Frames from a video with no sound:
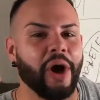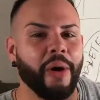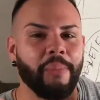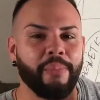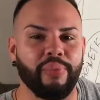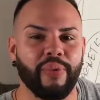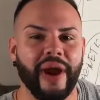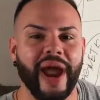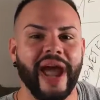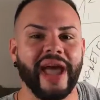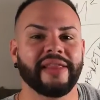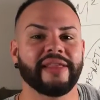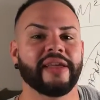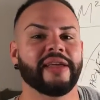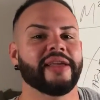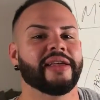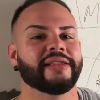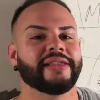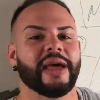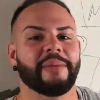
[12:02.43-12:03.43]
a brand
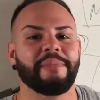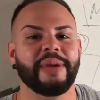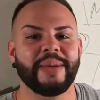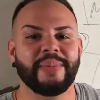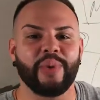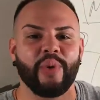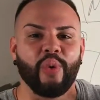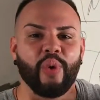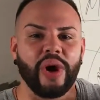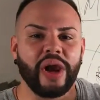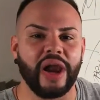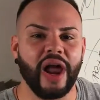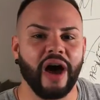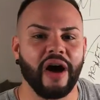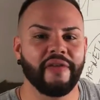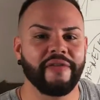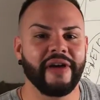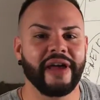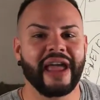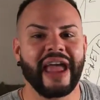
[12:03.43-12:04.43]
that people will
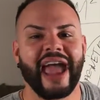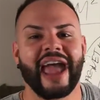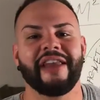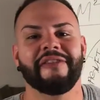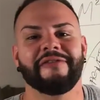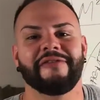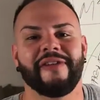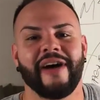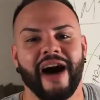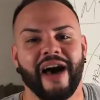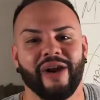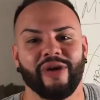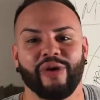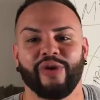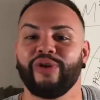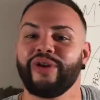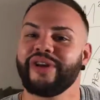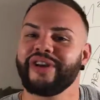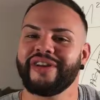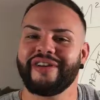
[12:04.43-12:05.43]
love and
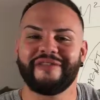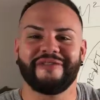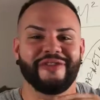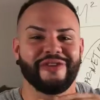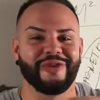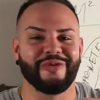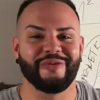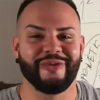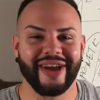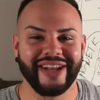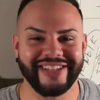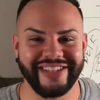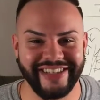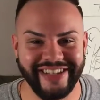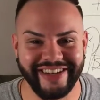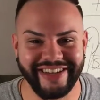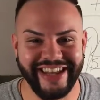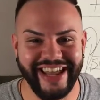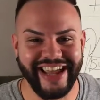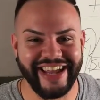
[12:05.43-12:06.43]
follow for the rest of
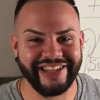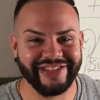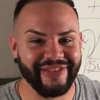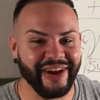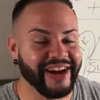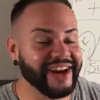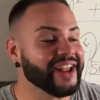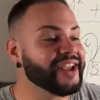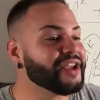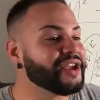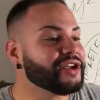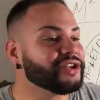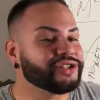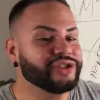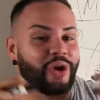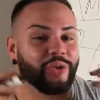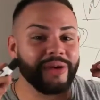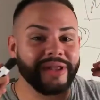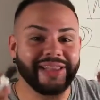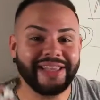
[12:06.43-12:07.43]
their days, right?
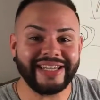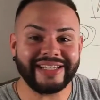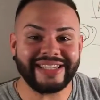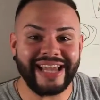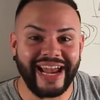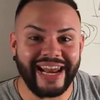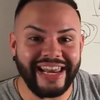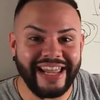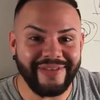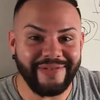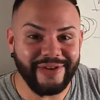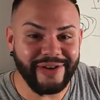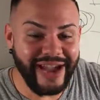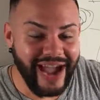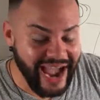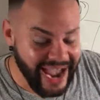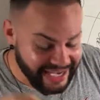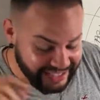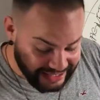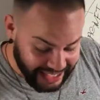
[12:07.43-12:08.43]
So with this, I leave you
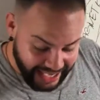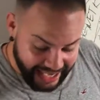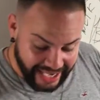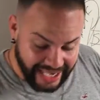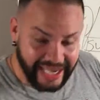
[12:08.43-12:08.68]
guys.